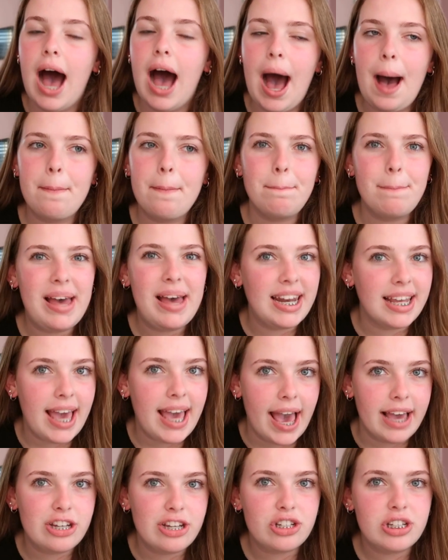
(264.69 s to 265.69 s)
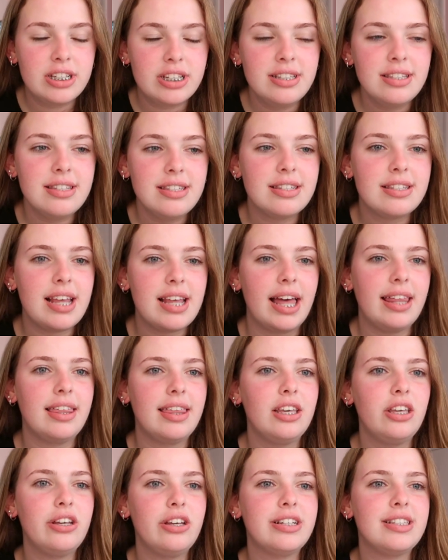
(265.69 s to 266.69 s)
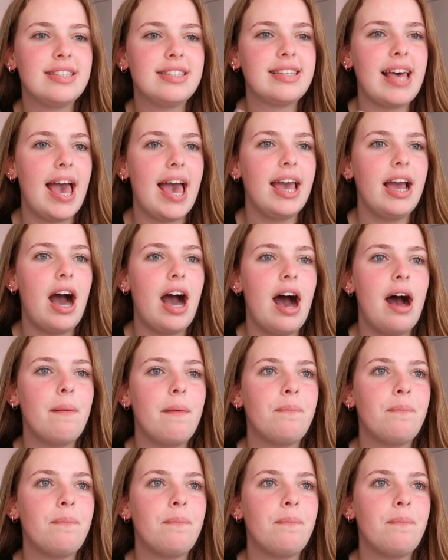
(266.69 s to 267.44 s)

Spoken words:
medications, I think you could say.